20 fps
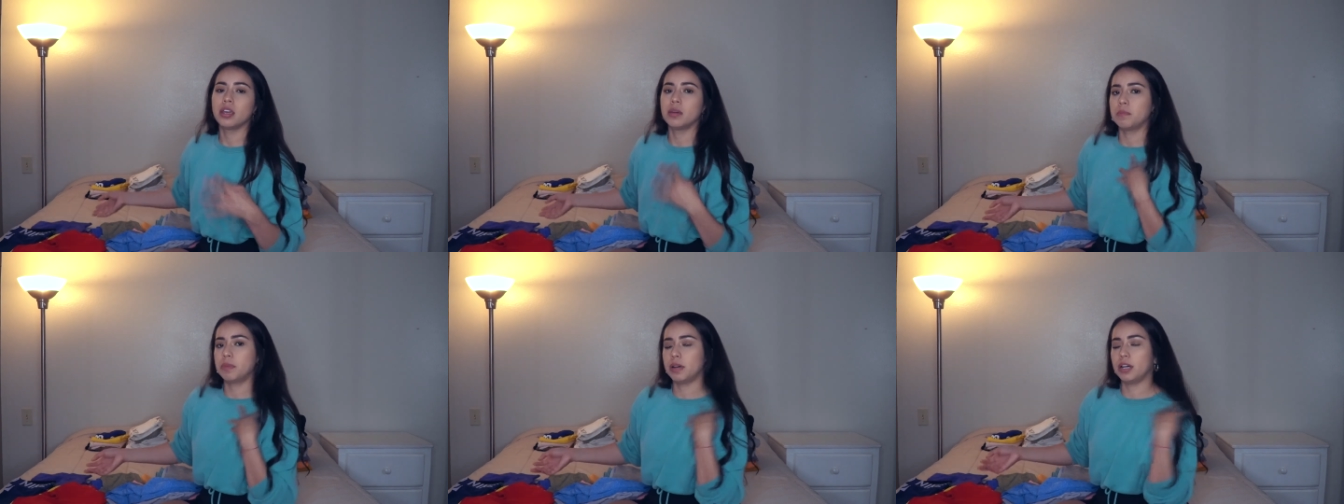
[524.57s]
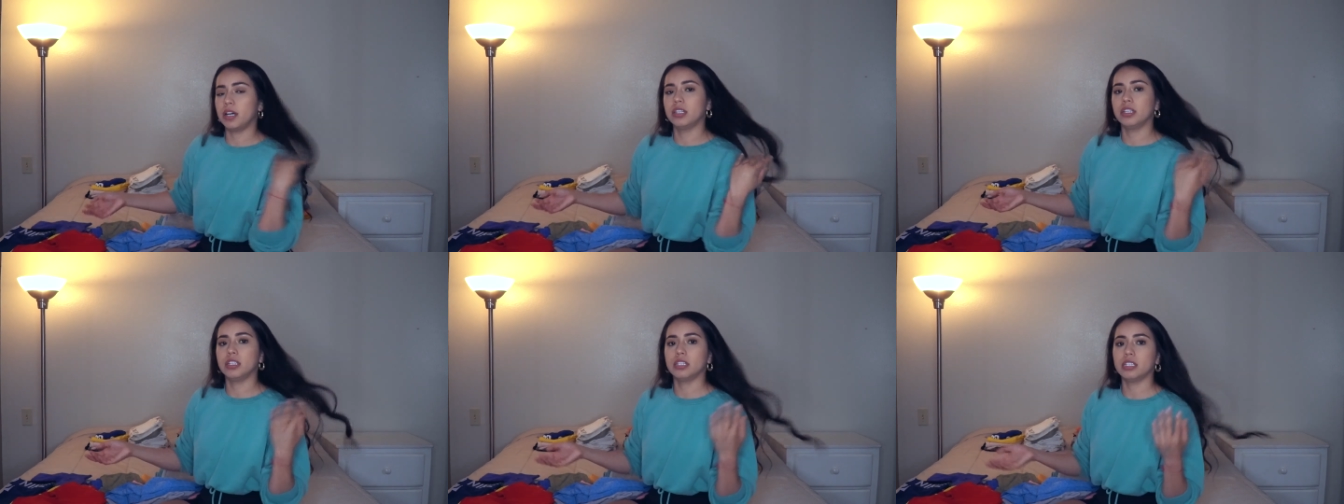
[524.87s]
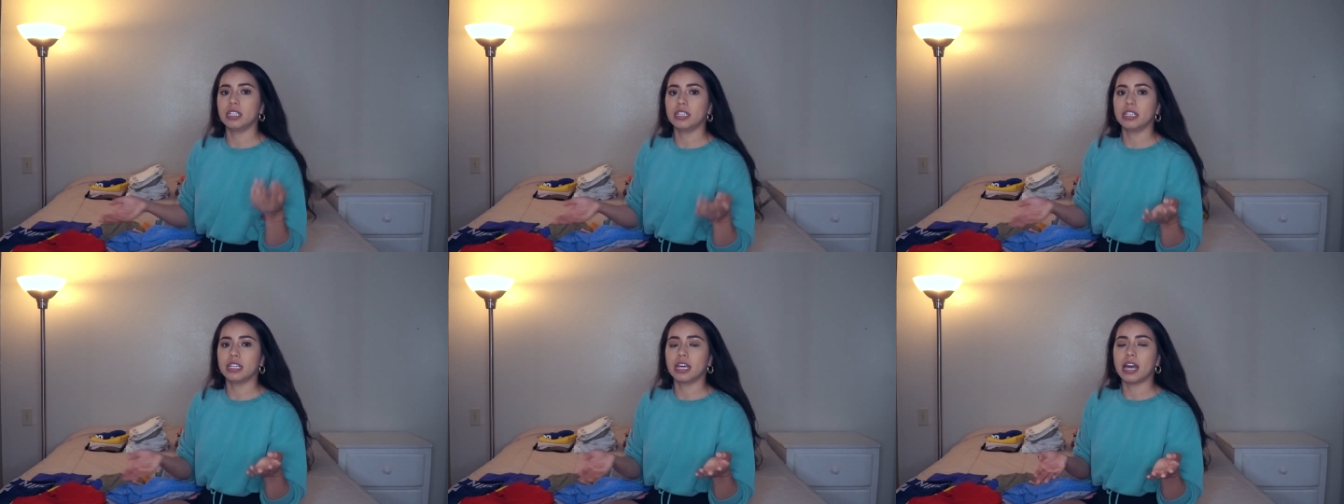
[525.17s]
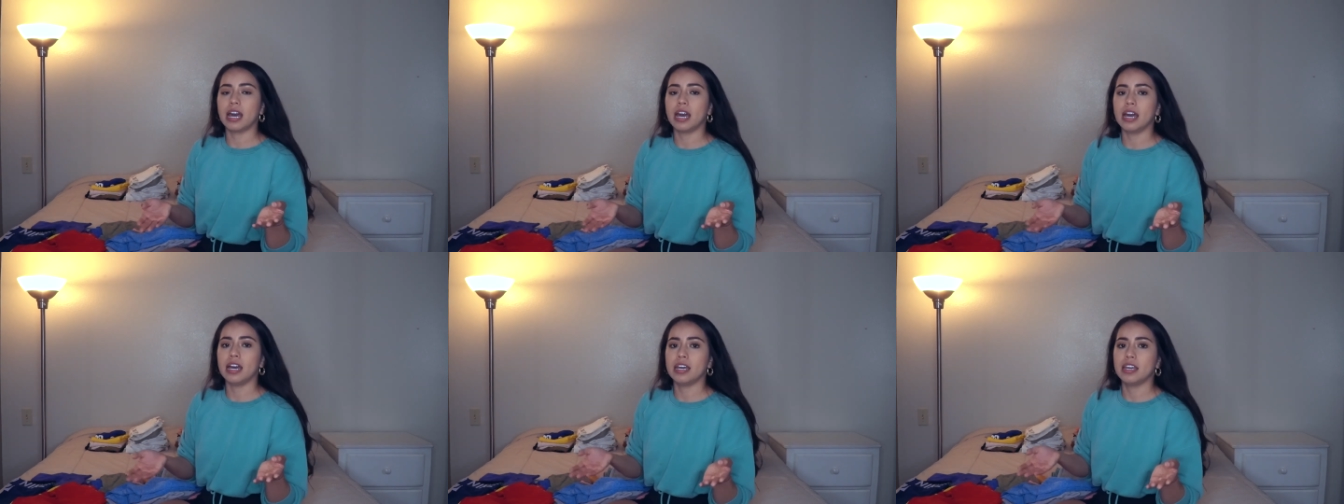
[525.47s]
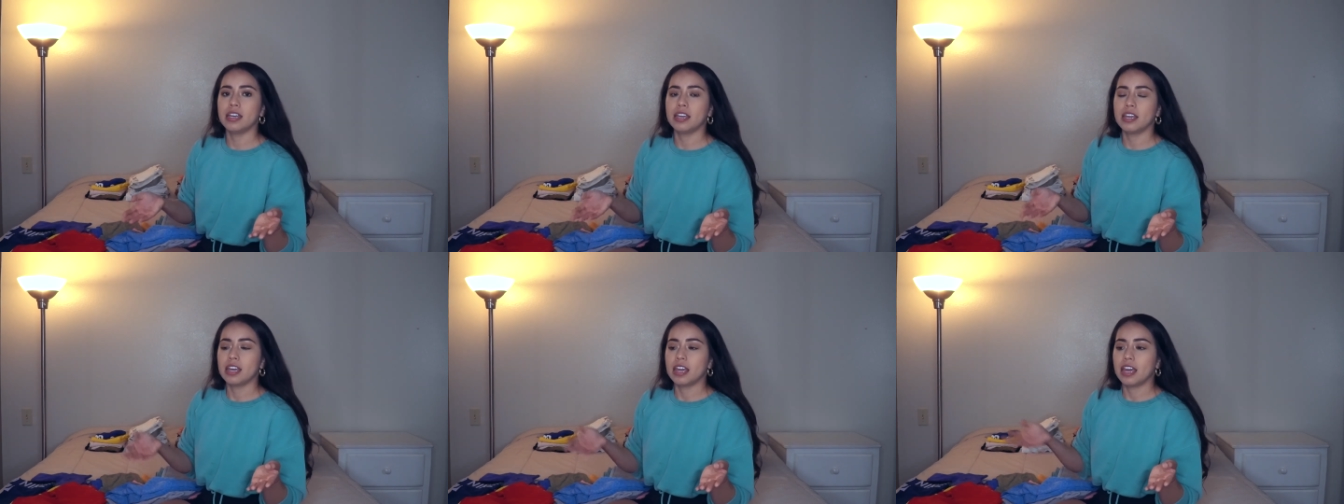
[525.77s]
But other than
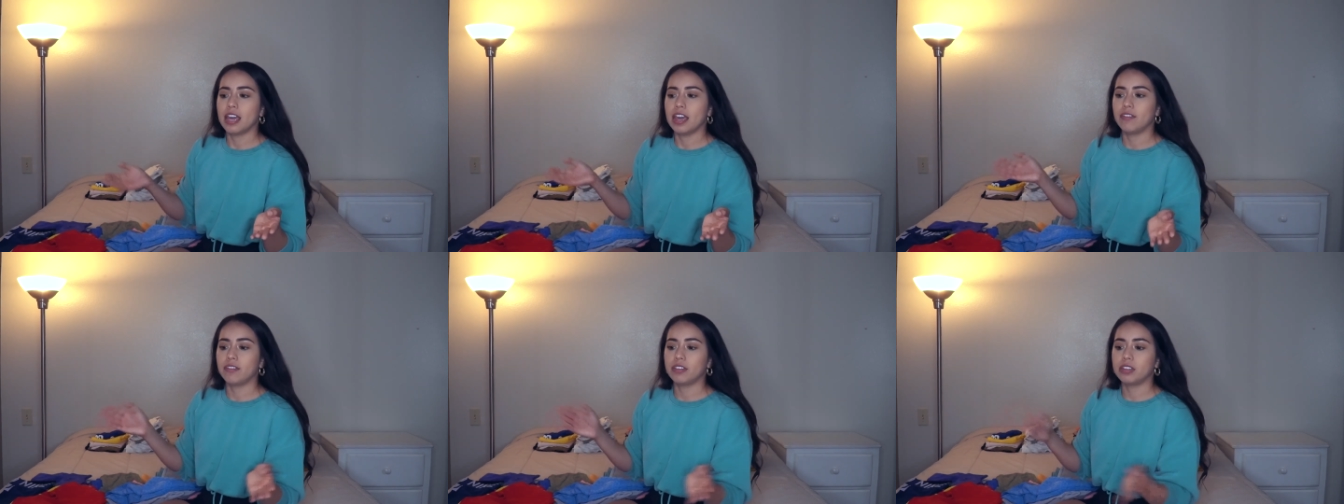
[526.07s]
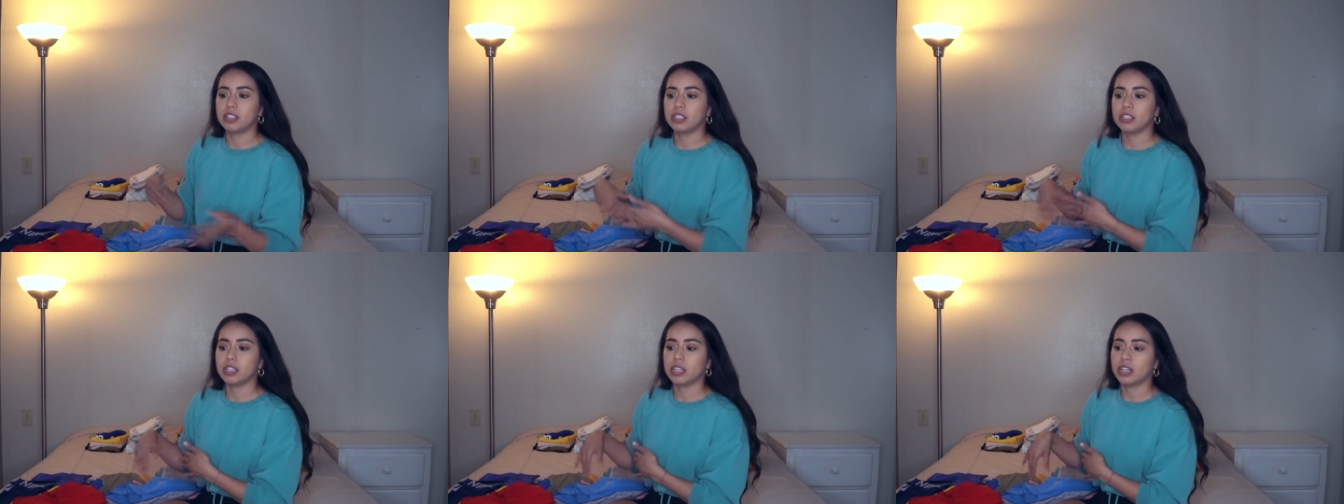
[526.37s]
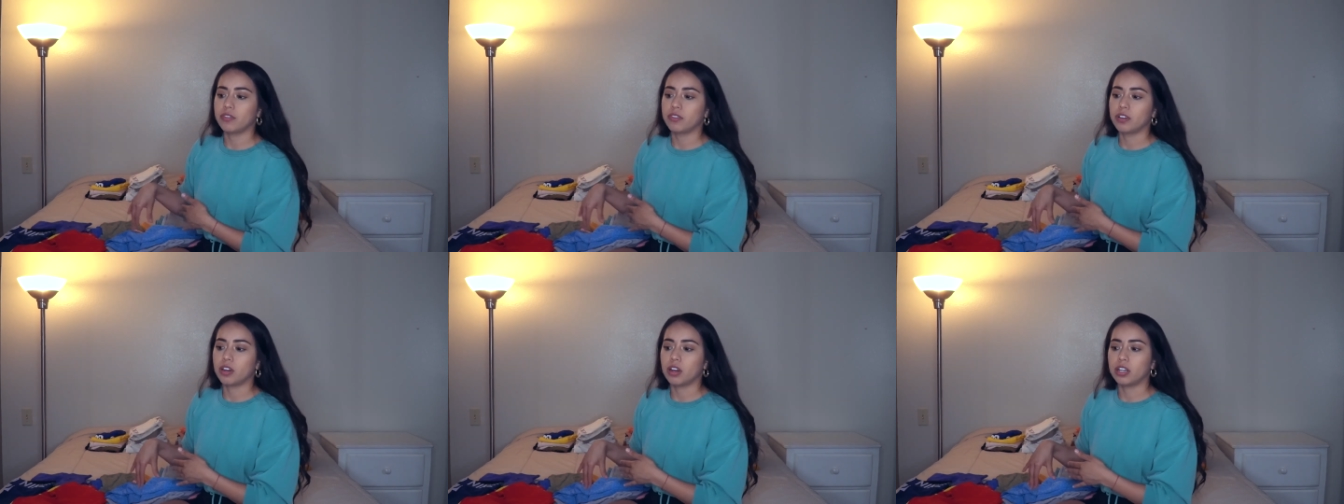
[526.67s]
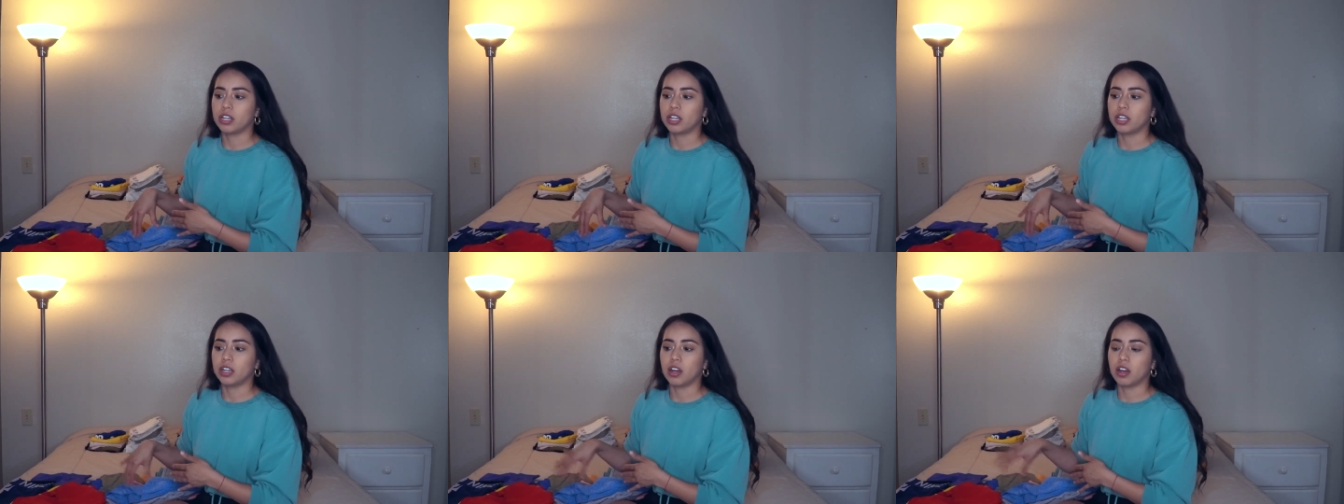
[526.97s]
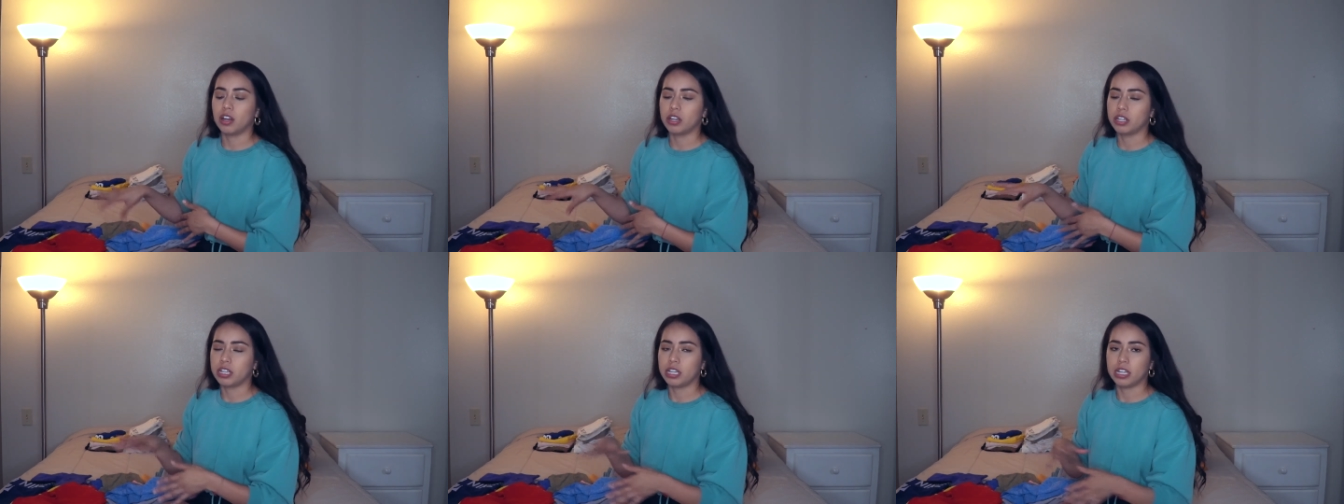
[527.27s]
that, everything that I've gotten
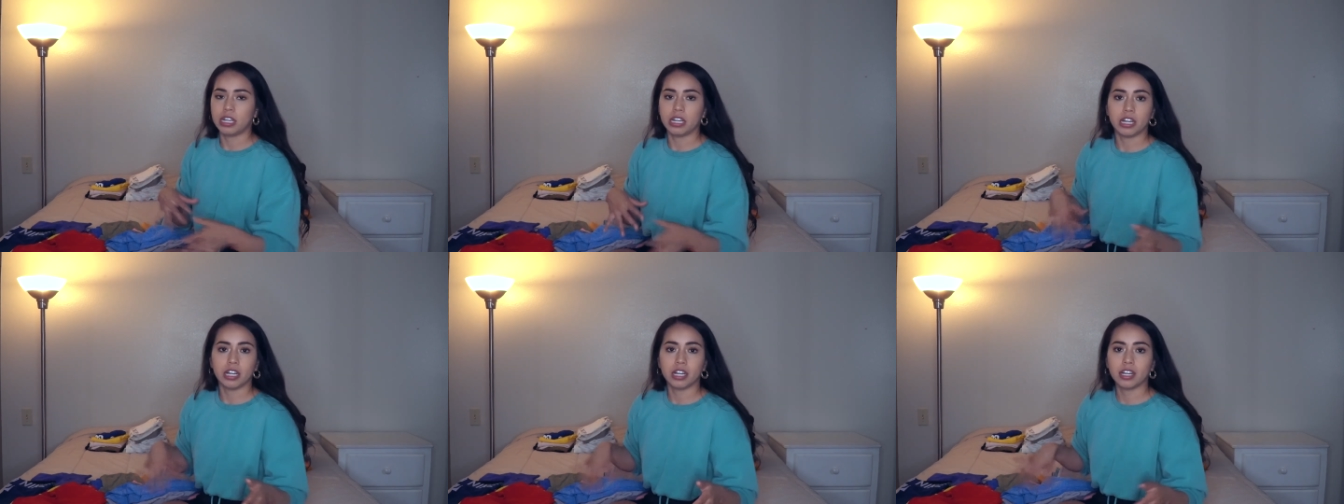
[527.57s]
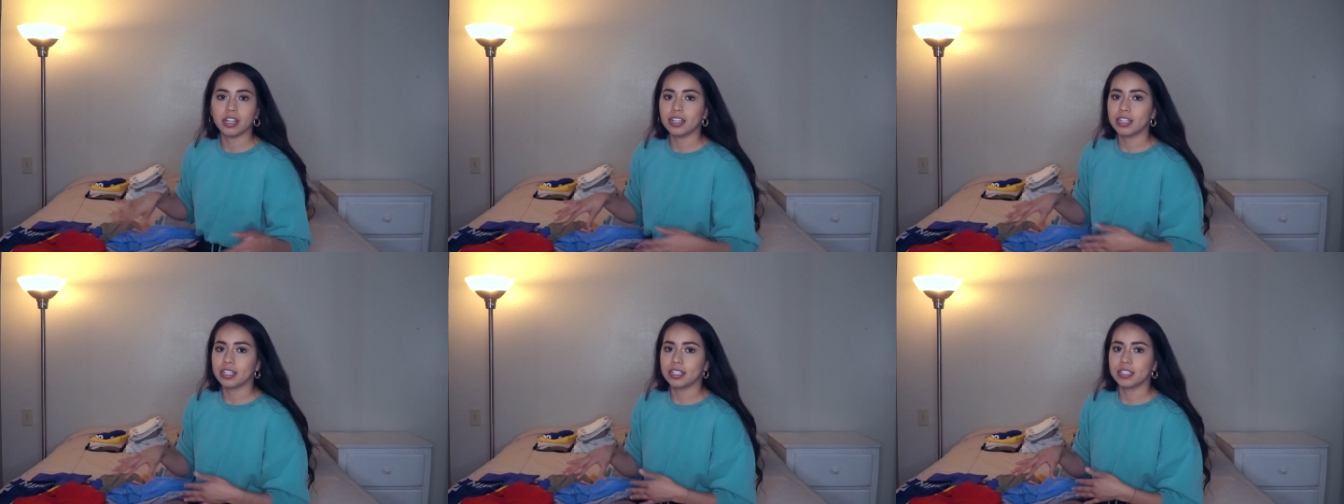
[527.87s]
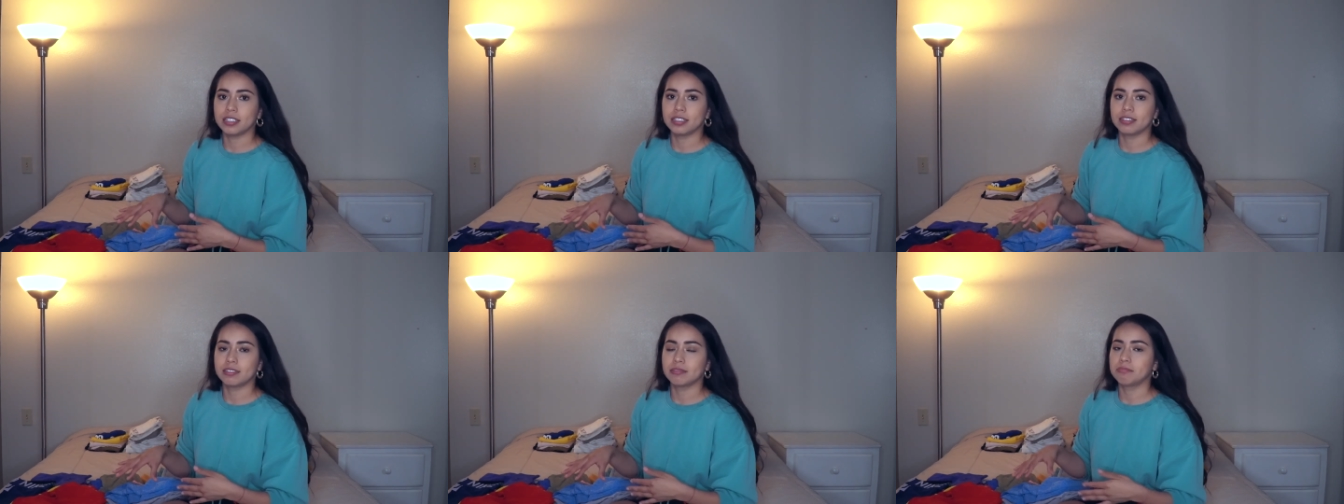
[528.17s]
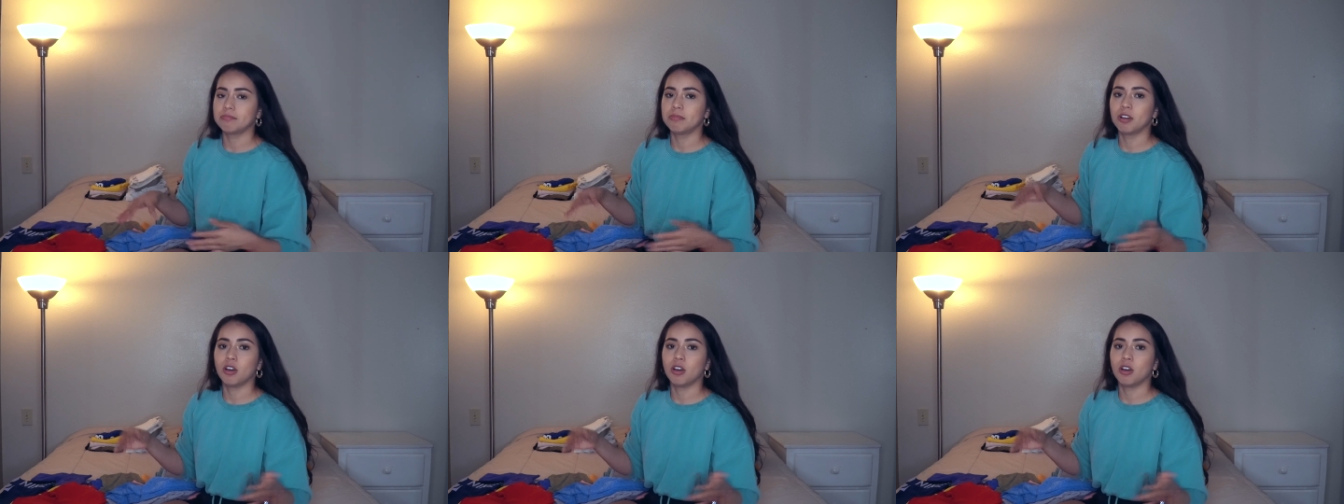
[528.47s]
on here is